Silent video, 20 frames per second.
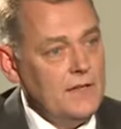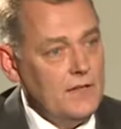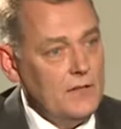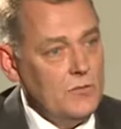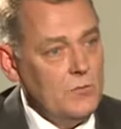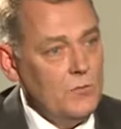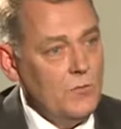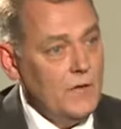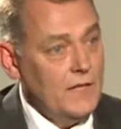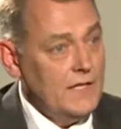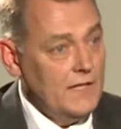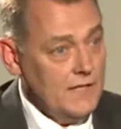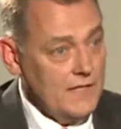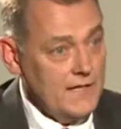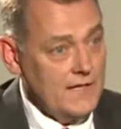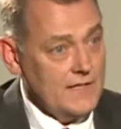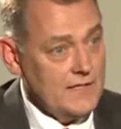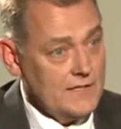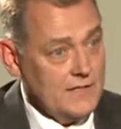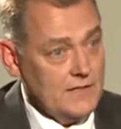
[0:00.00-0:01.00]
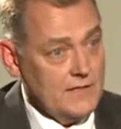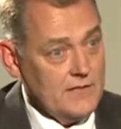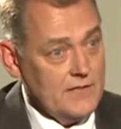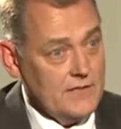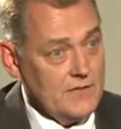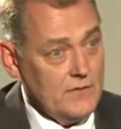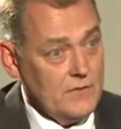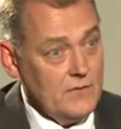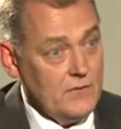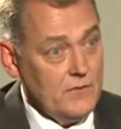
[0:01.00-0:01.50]
than when it isn't.
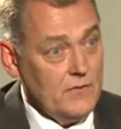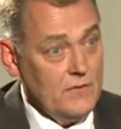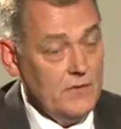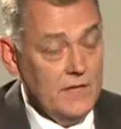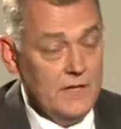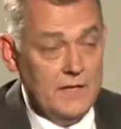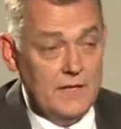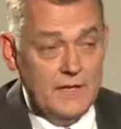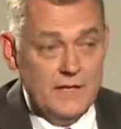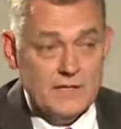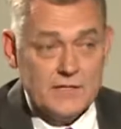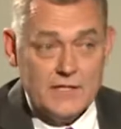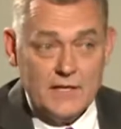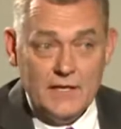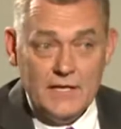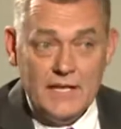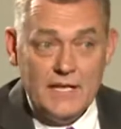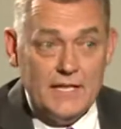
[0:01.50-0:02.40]
So it's not